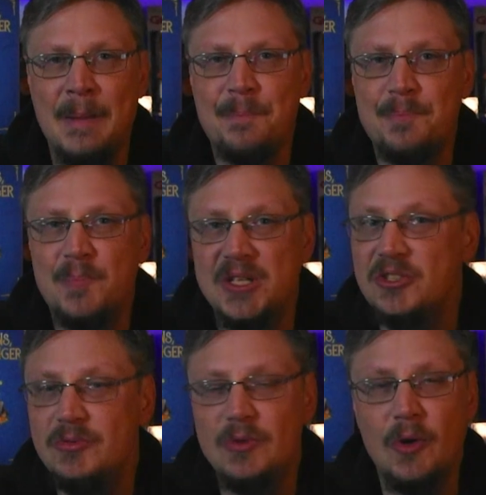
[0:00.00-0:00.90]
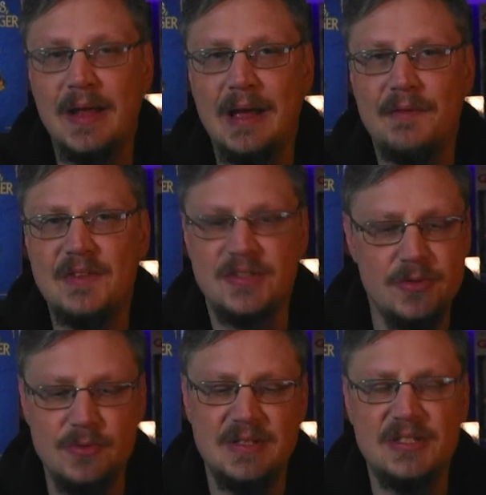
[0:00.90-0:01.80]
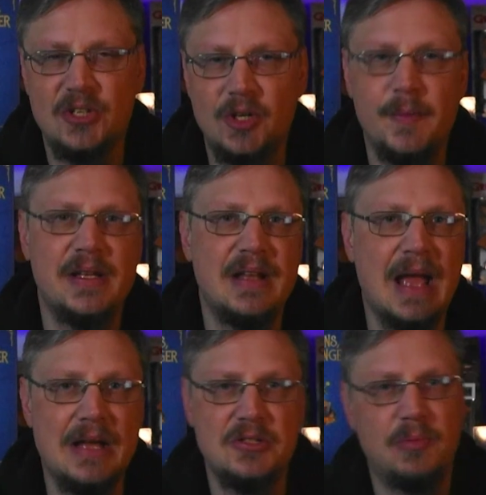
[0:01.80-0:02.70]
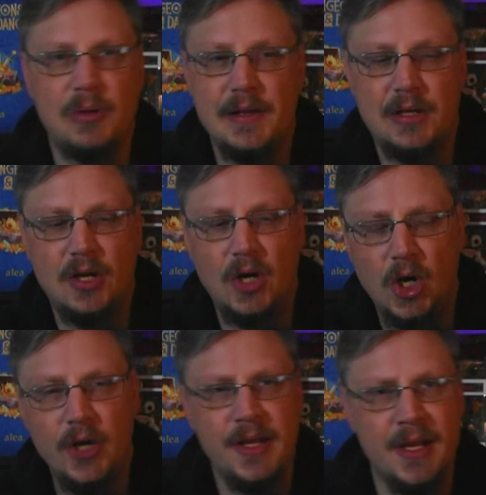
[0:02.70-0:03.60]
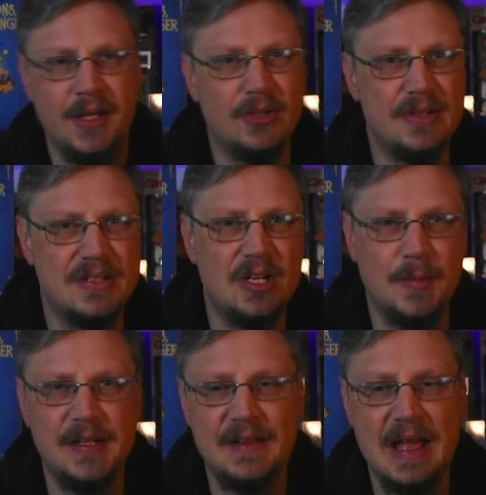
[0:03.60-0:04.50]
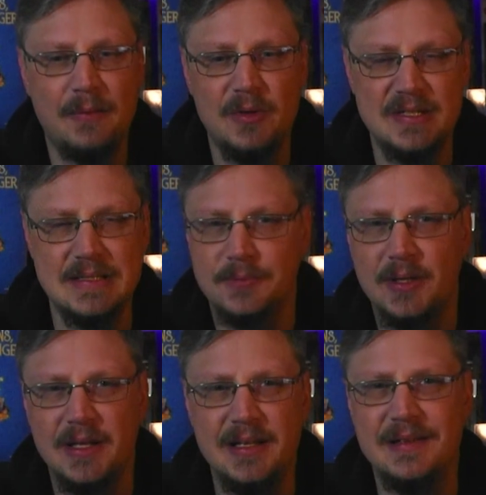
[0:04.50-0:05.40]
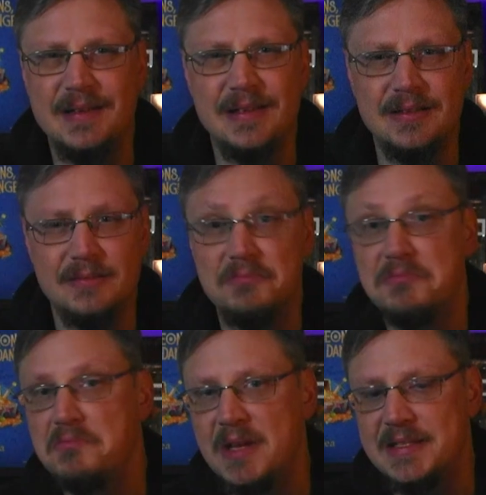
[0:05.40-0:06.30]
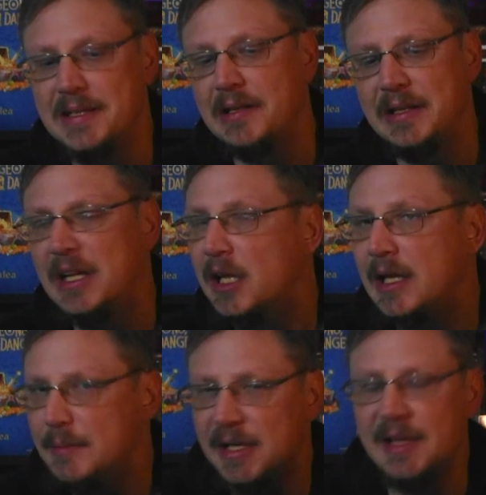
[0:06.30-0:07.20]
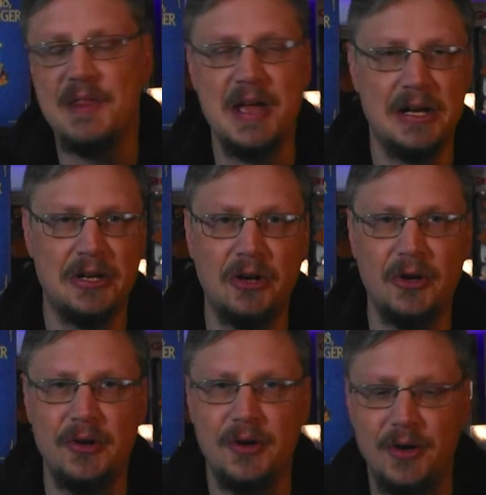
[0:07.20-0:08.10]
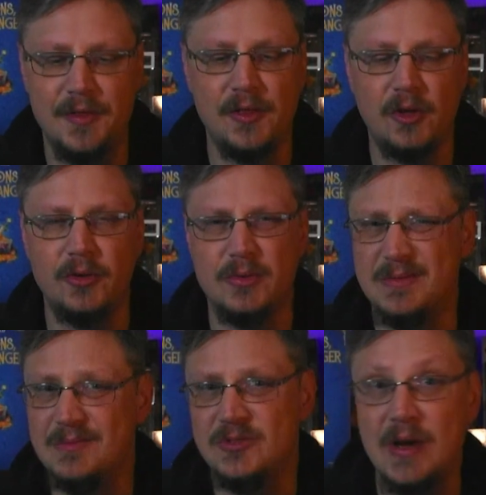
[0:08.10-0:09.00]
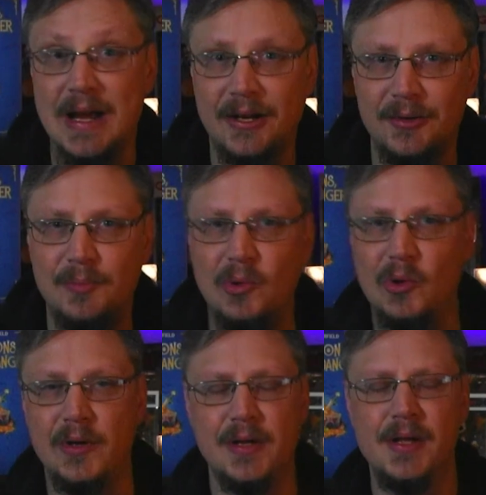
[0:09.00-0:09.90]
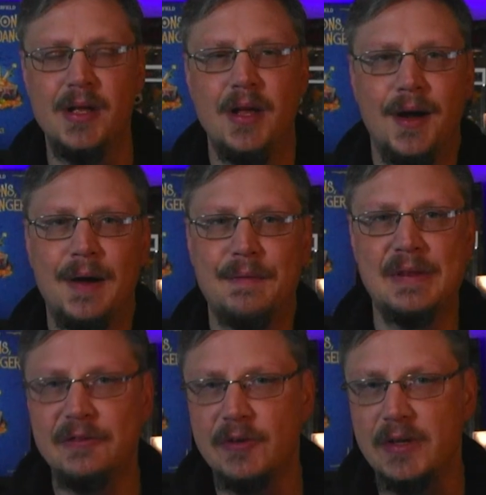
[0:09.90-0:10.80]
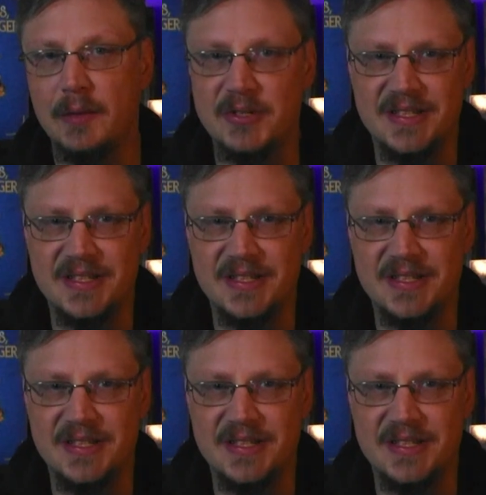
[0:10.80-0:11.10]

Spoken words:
but you don't have the suit determined as you play the card. You're determining that once it's played, and then basically claiming that card on the little tracker board of the different numbers and